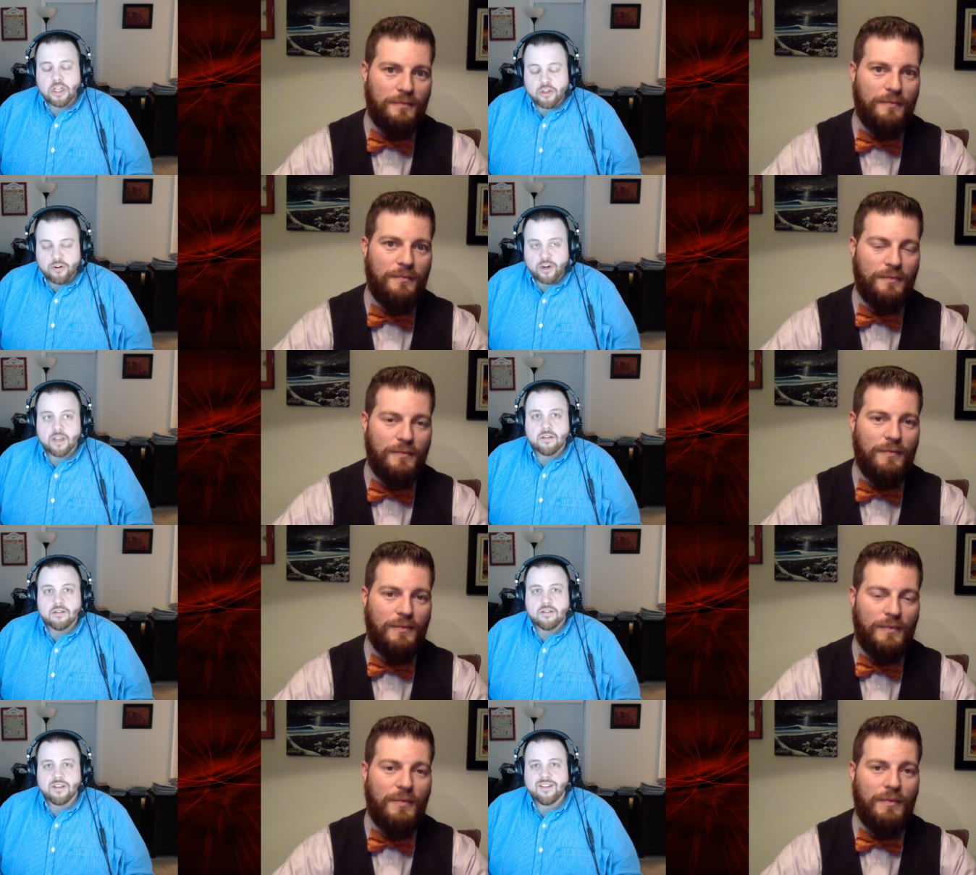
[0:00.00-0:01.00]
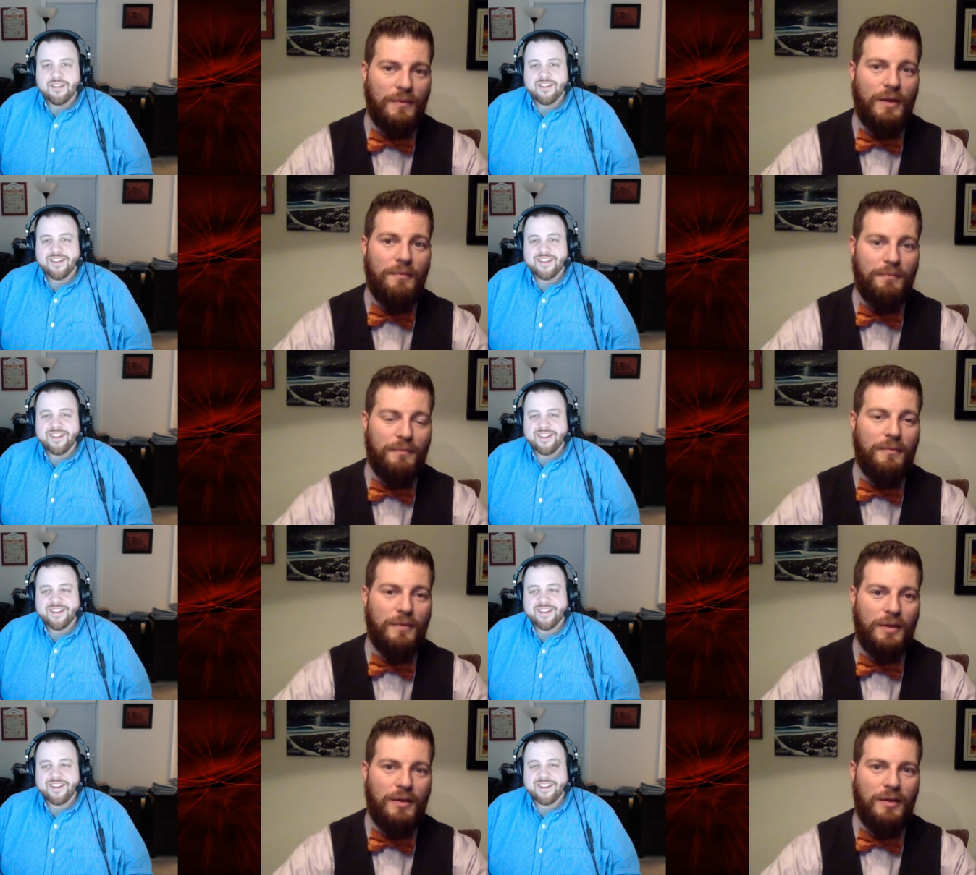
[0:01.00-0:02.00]
Speaker 1: learning
Speaker 2: yep
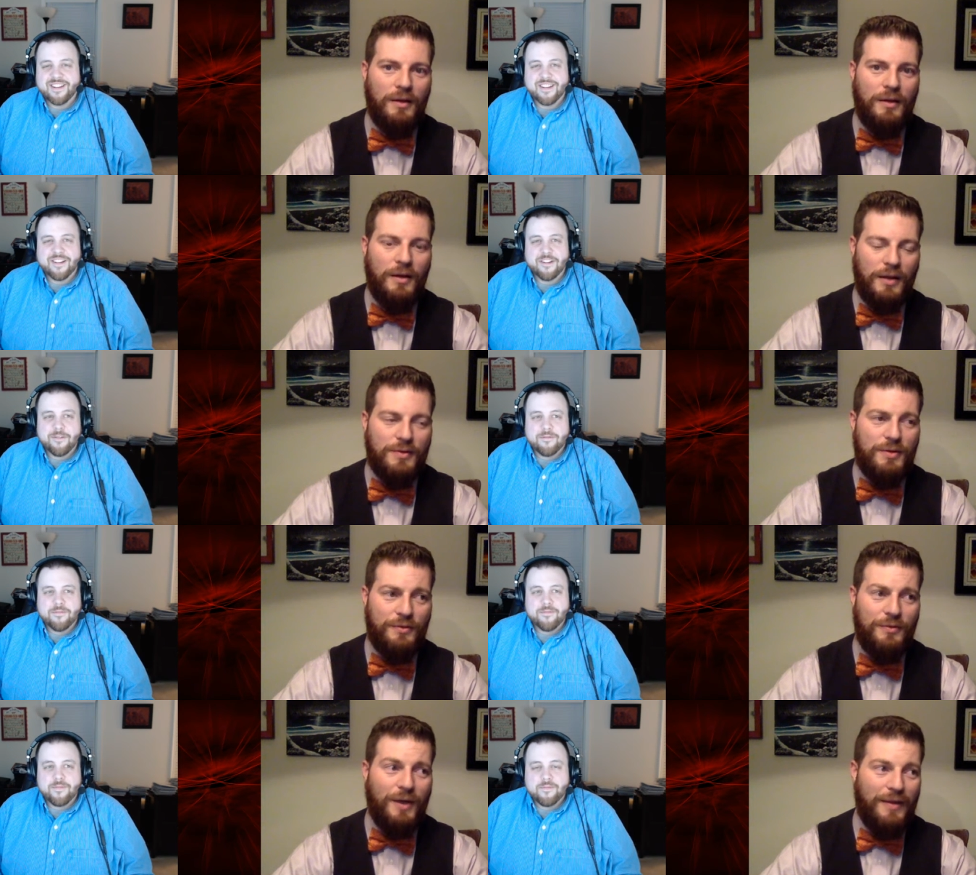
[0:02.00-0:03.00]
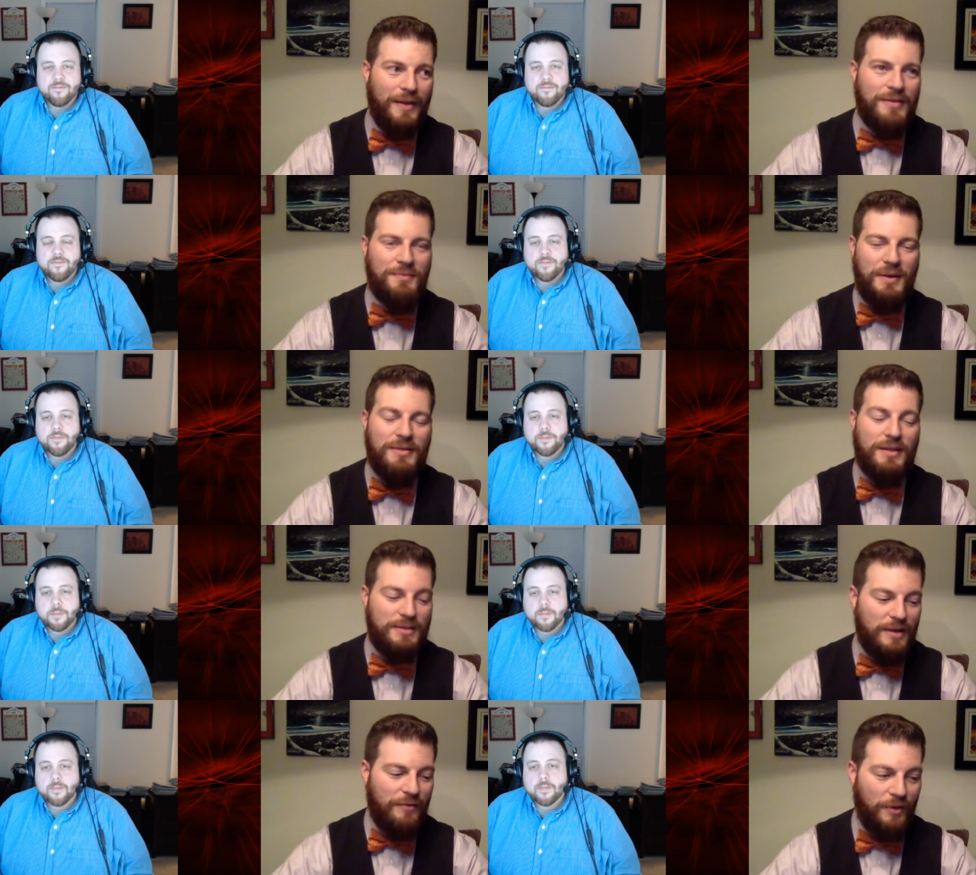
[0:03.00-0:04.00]
and so if you've got that space that's
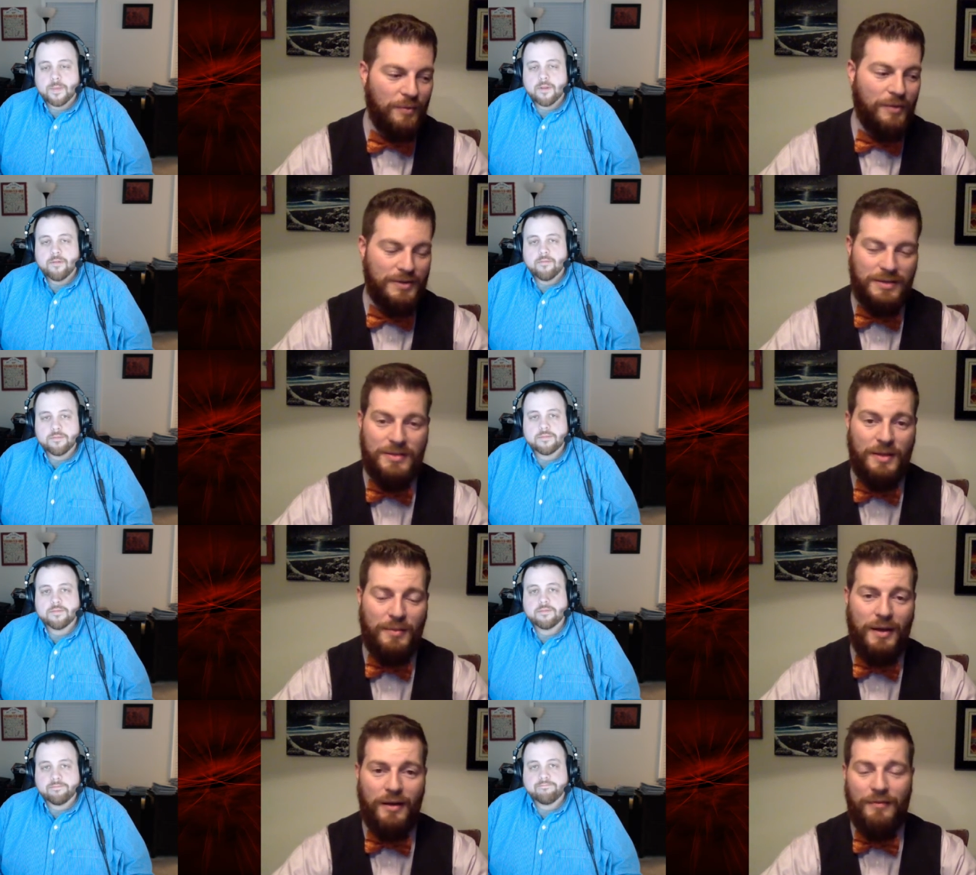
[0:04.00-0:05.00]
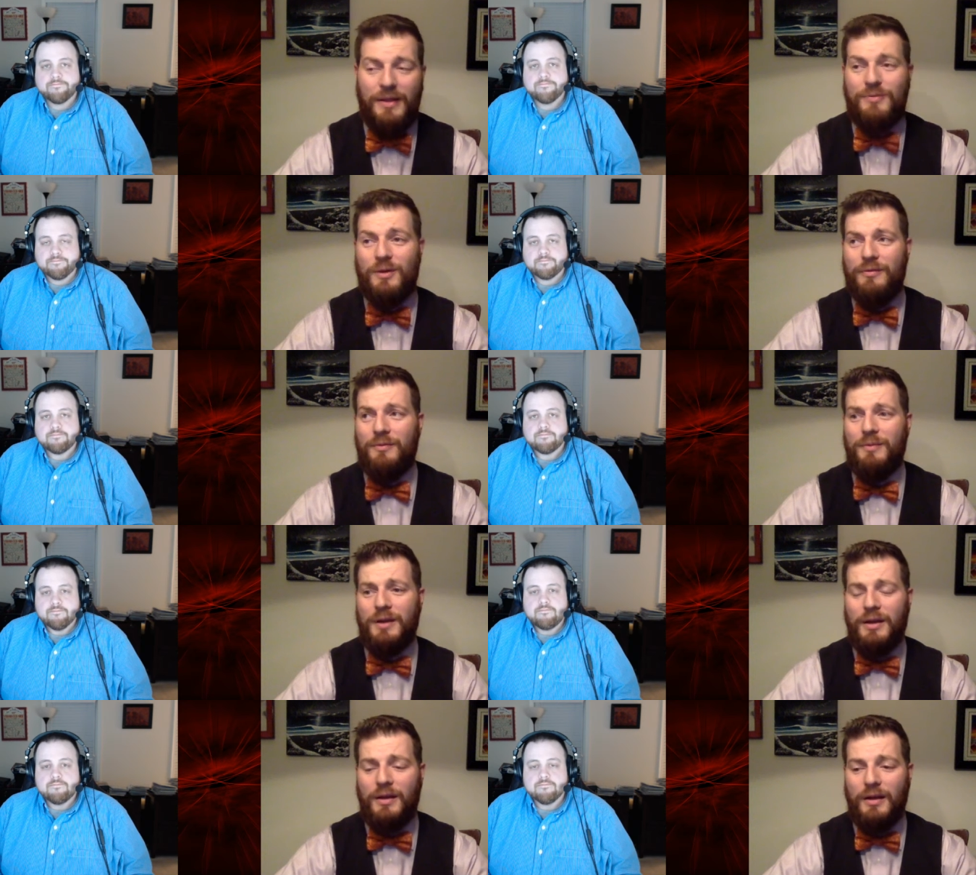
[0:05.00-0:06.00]
definitely a place to step out of that's why for
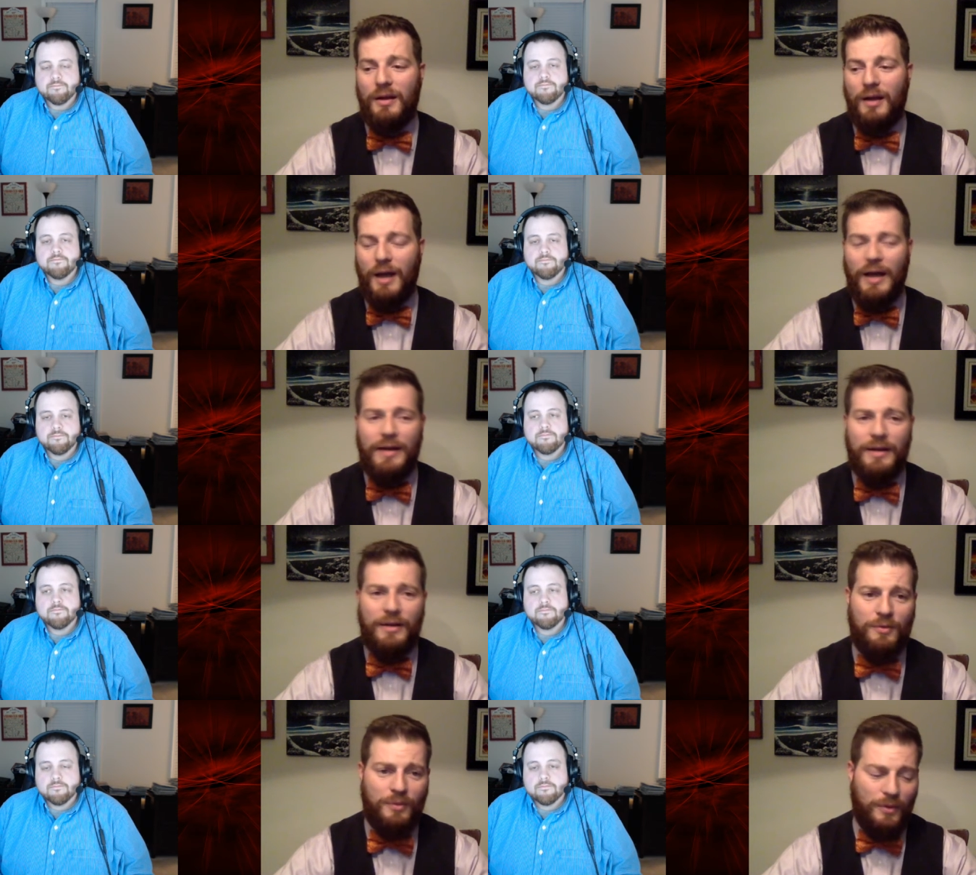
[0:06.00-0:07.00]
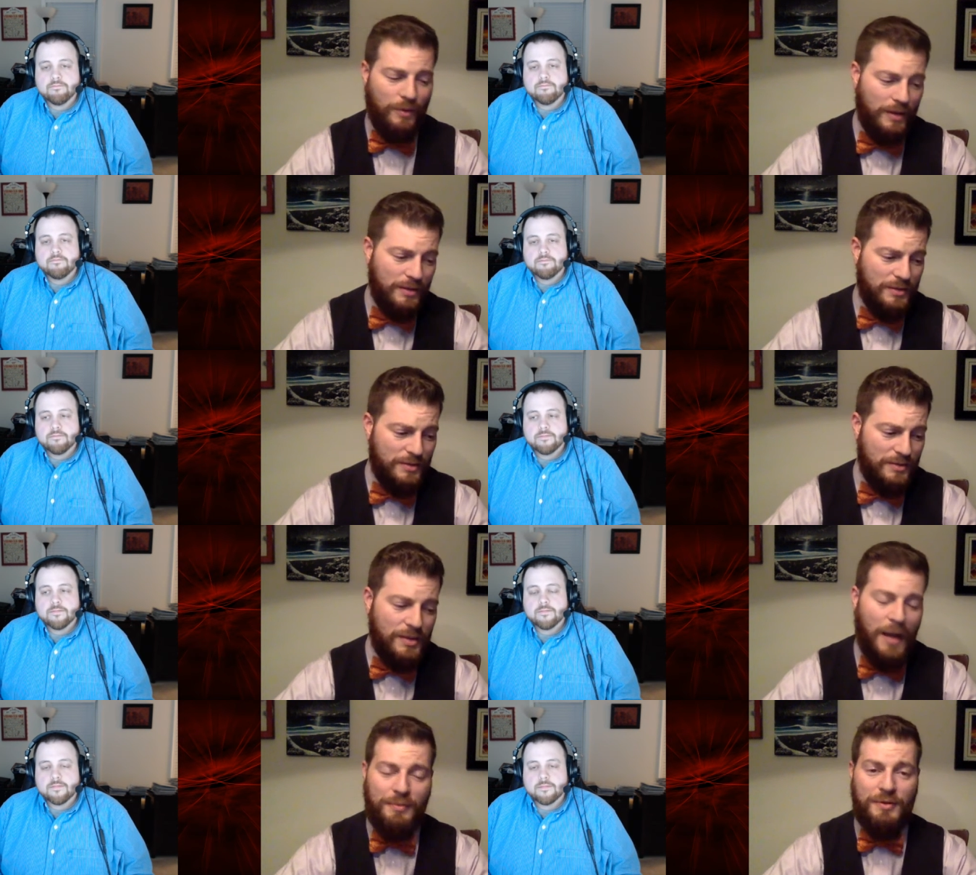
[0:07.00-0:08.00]
me i had to get to a point where i just
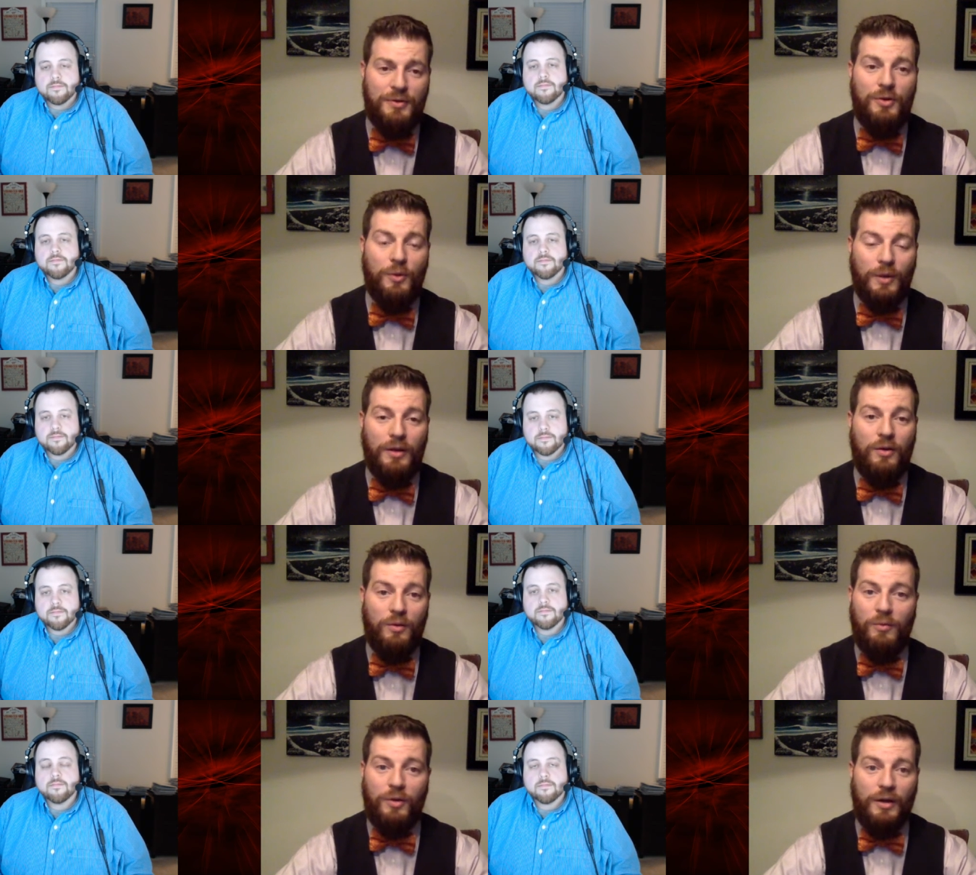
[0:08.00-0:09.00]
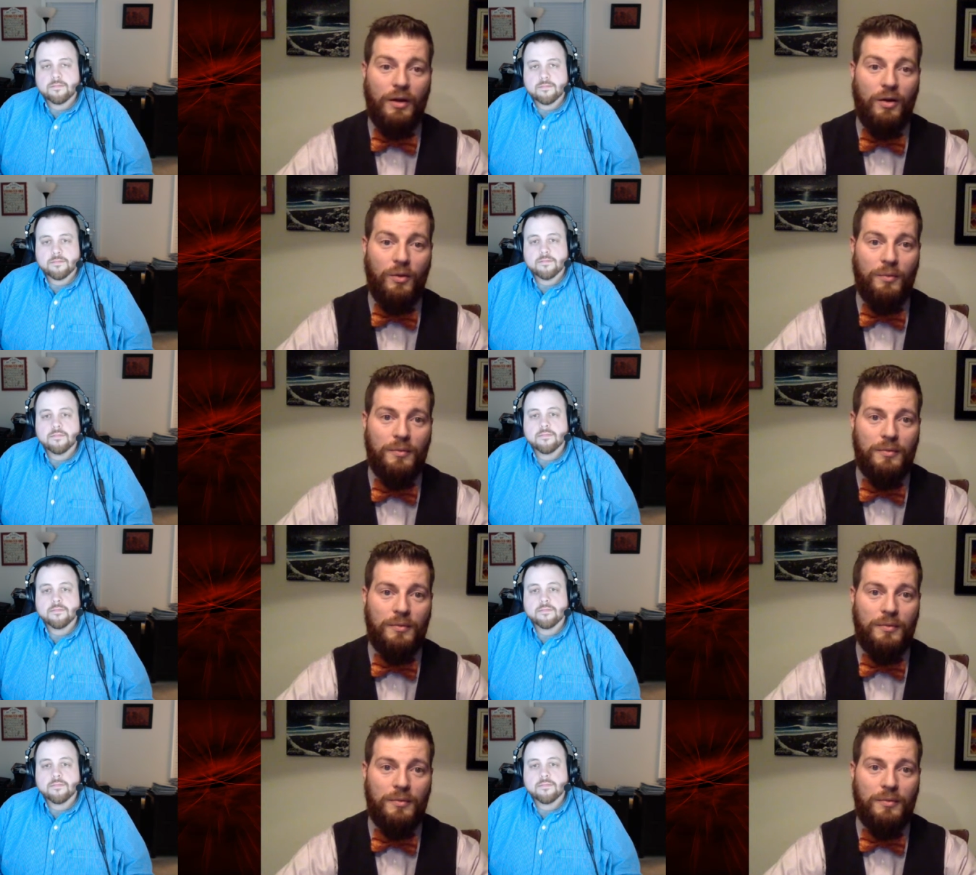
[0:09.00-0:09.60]
stopped doing homework at home